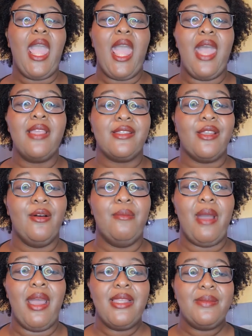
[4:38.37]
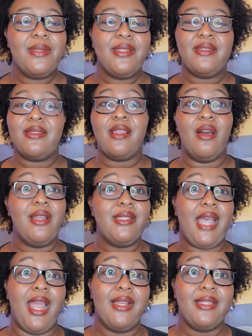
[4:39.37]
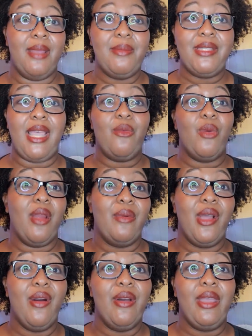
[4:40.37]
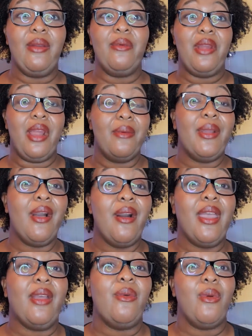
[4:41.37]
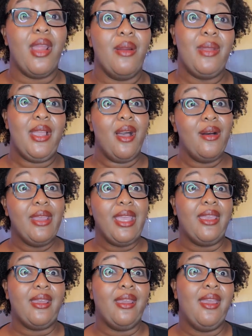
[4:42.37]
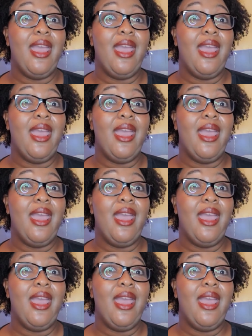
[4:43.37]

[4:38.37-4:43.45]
And so my husband's, the entire time, he's like, where are we going? Where are we going? Where are we going?